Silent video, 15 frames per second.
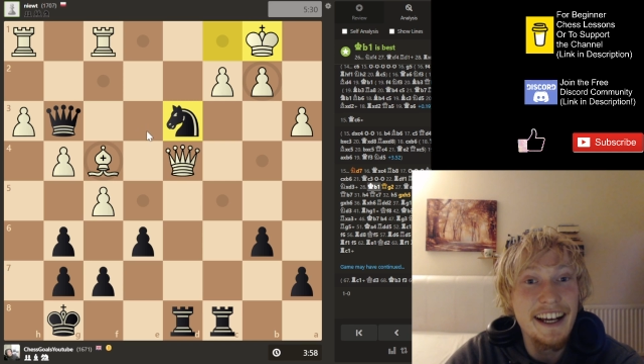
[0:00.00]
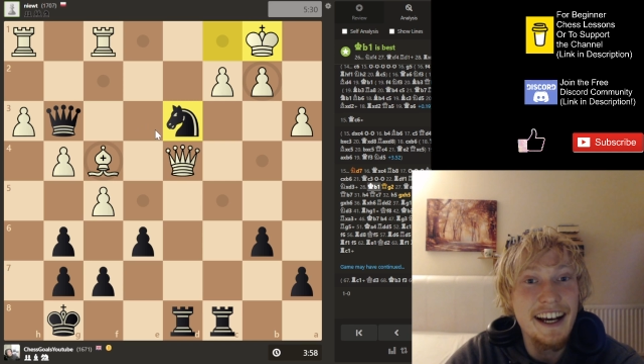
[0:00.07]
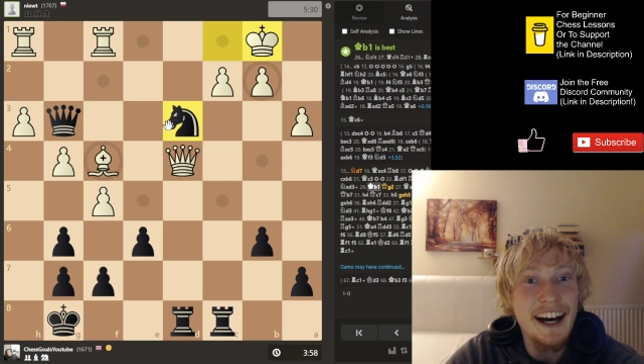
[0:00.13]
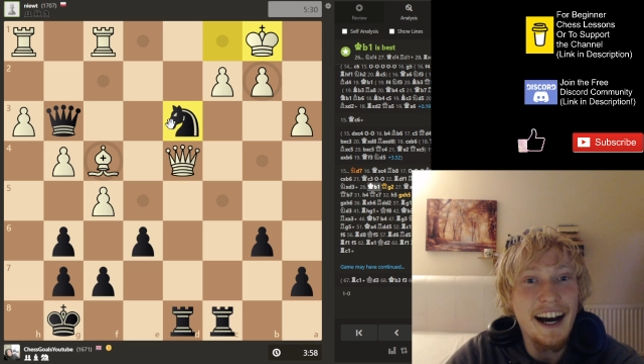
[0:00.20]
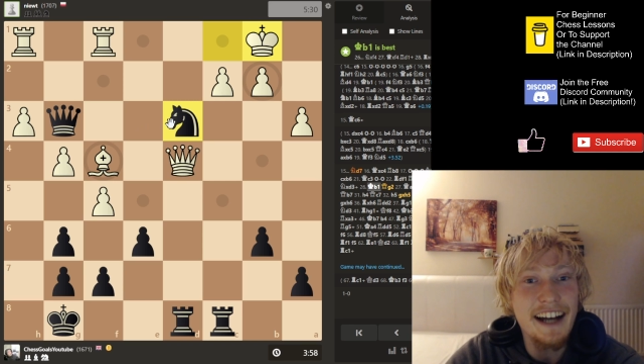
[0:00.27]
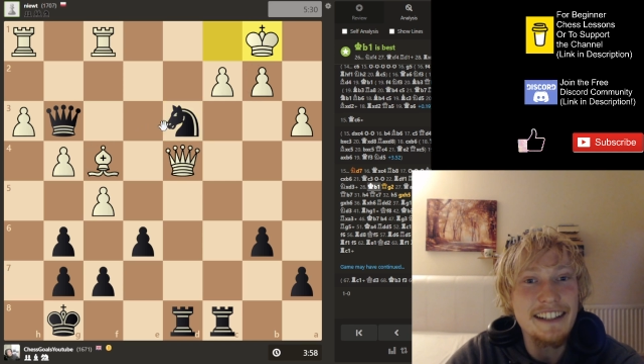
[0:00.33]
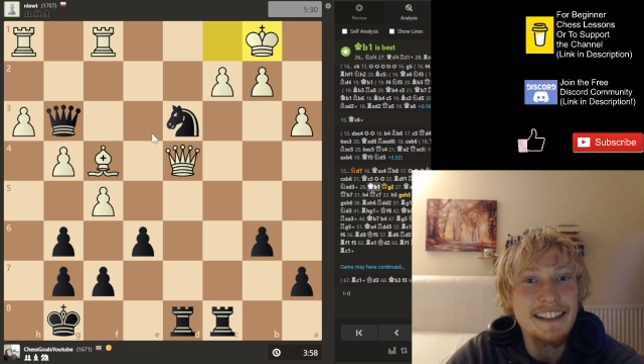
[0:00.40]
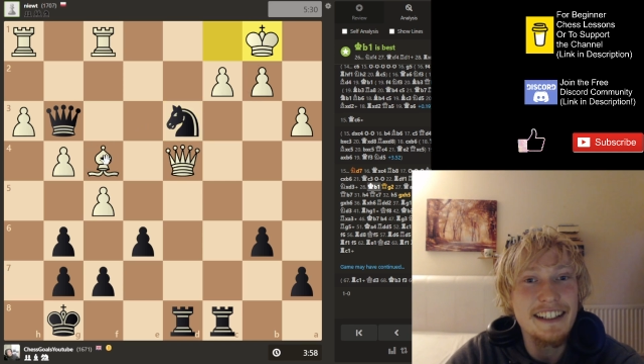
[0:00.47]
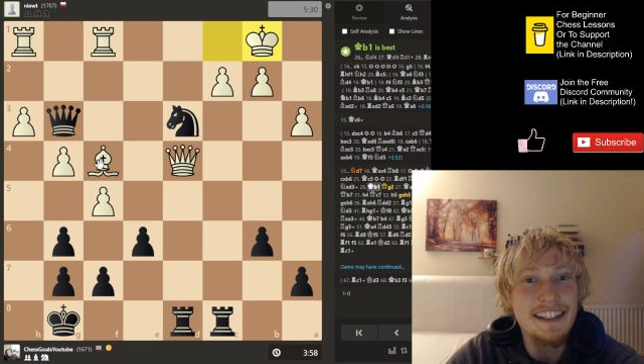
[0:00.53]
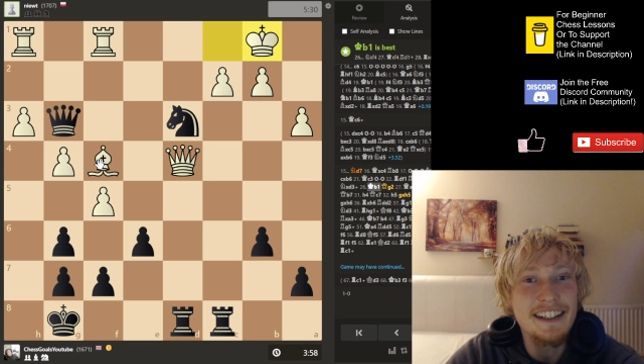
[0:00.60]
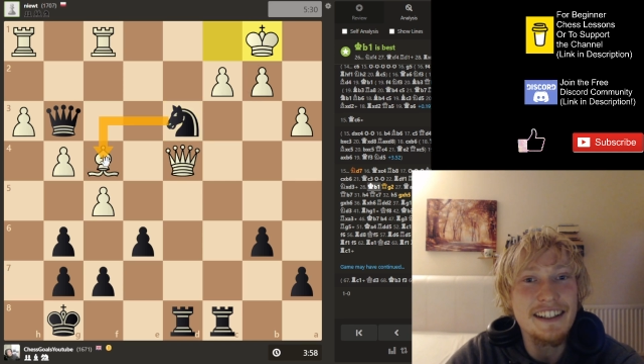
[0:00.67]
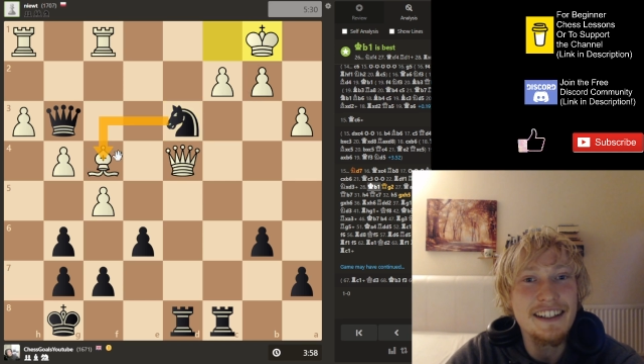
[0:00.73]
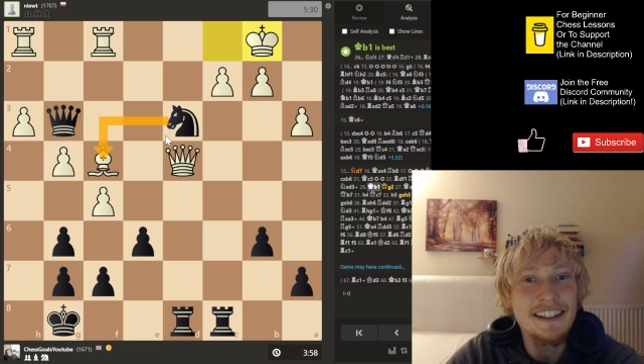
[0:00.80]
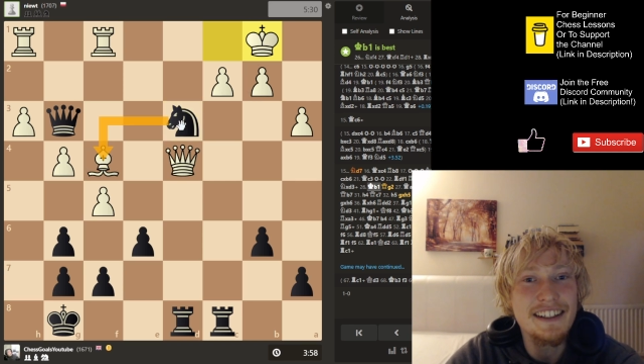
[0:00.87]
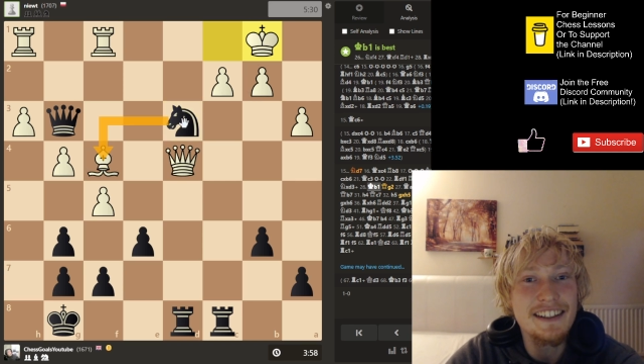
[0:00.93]
I did...
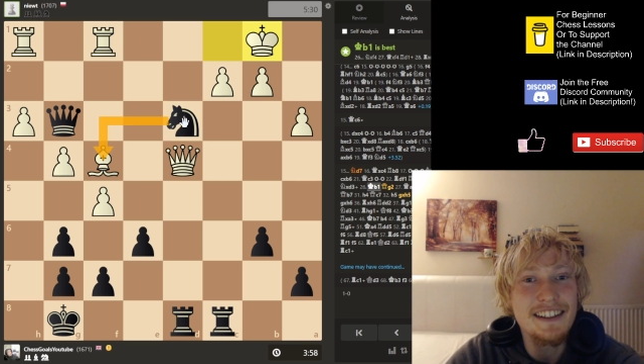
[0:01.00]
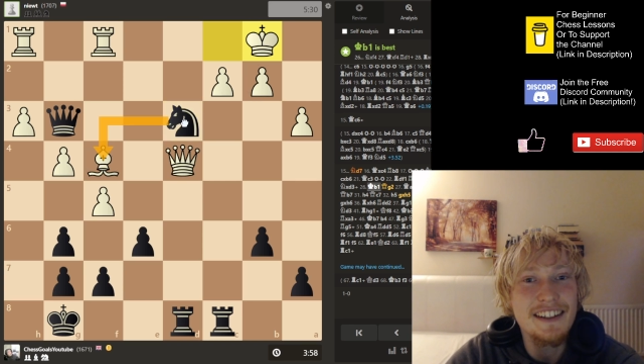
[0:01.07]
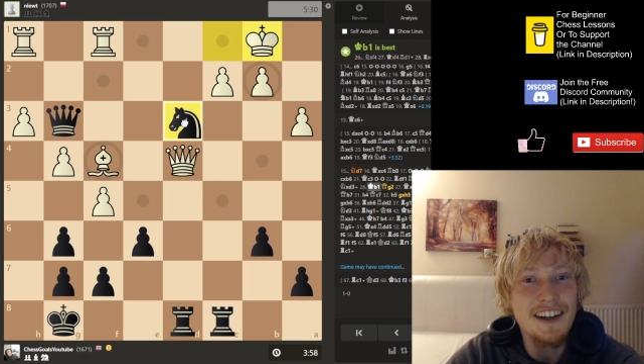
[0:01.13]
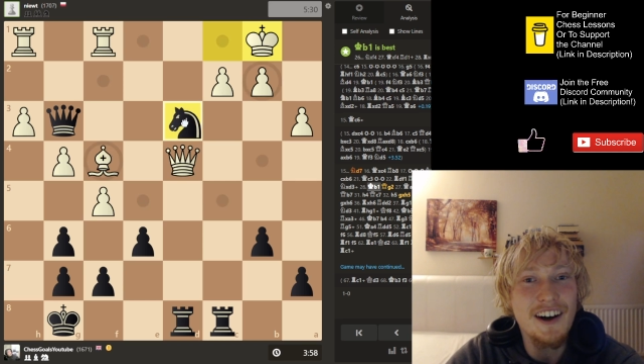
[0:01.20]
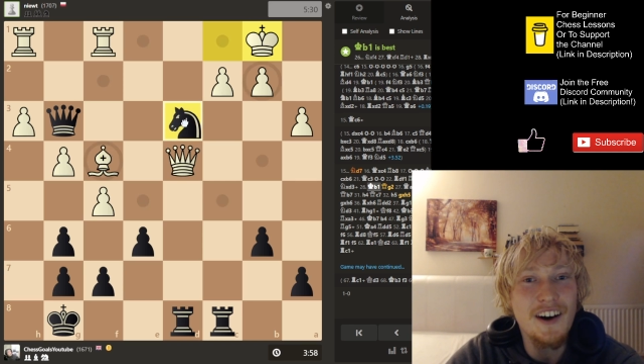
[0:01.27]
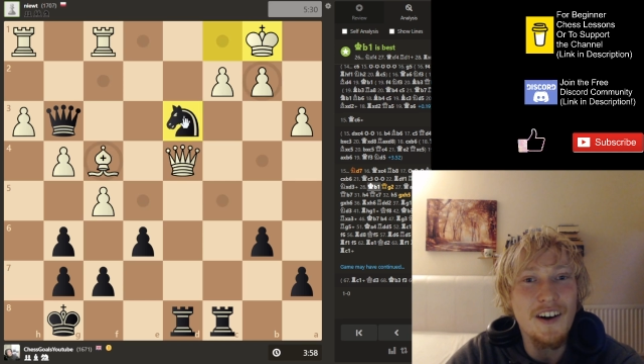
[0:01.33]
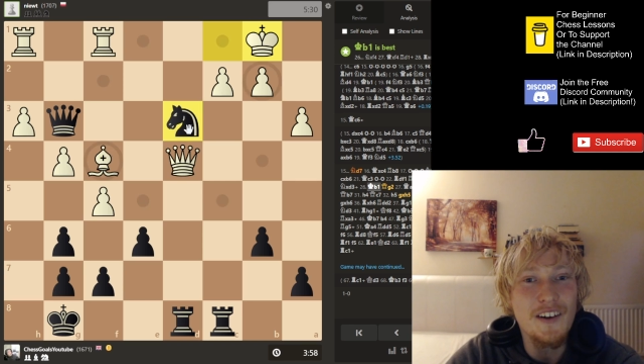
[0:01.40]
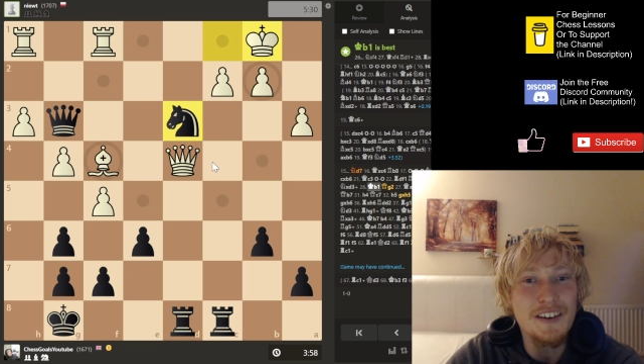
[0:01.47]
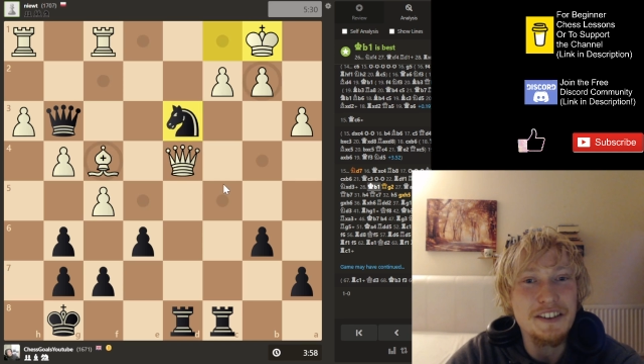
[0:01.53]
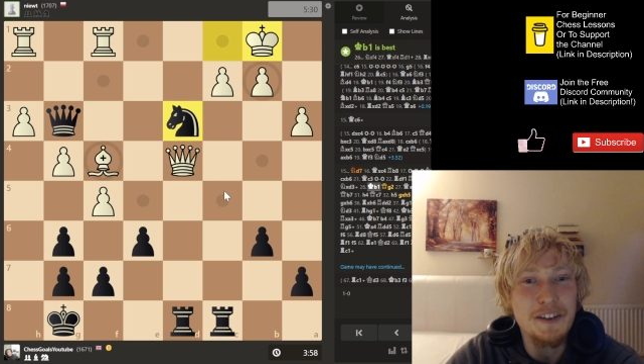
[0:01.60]
Oh,